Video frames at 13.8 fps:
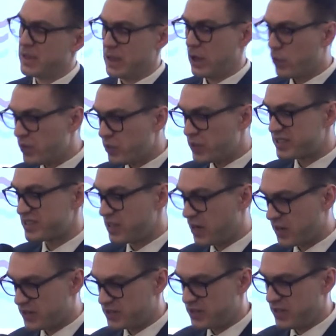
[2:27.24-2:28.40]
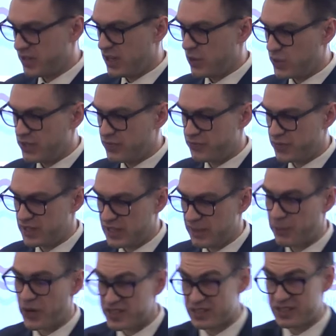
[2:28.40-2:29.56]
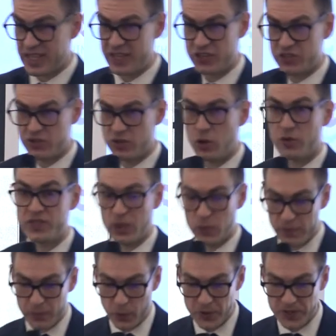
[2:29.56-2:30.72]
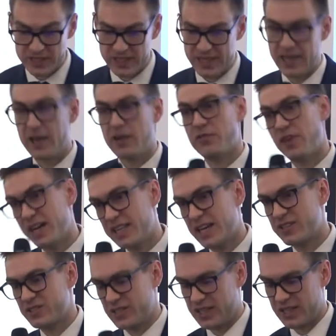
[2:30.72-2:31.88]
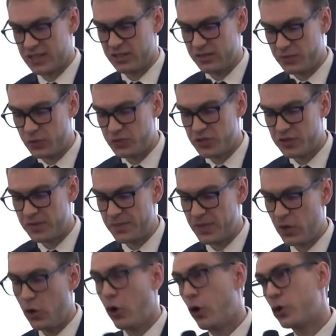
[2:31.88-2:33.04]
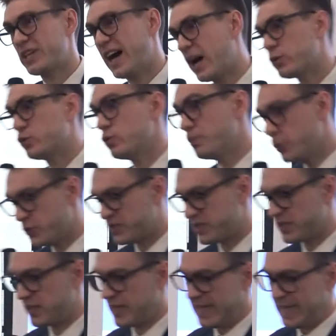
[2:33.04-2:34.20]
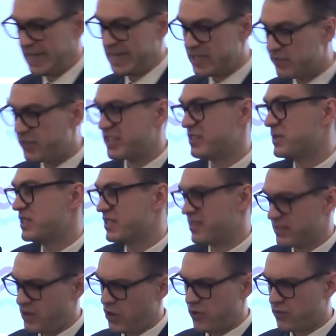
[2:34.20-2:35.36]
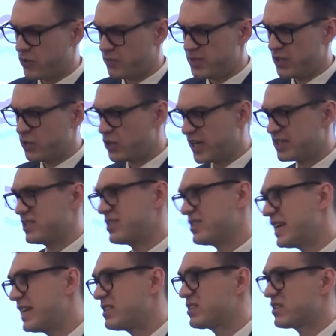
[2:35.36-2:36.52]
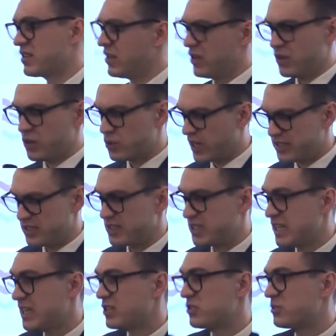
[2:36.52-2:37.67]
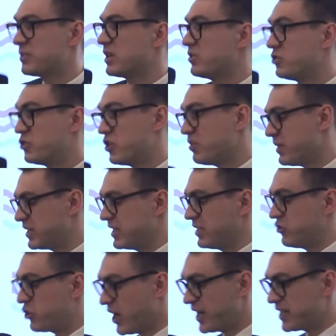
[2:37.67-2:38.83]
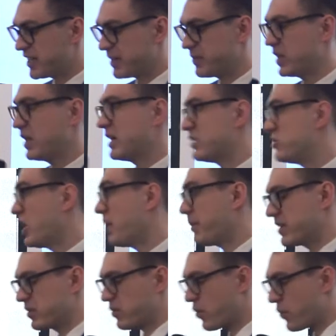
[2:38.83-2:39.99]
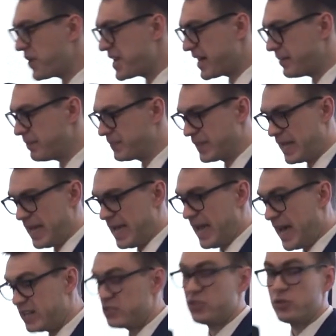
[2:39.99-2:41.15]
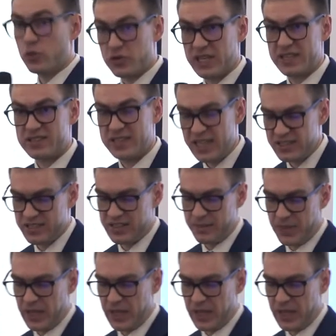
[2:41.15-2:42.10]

We will start with the presentation of the report, Financing the Future, on how to boost investments from the United States, United Kingdom, Germany, China, Japan, Korea, and the Nordic states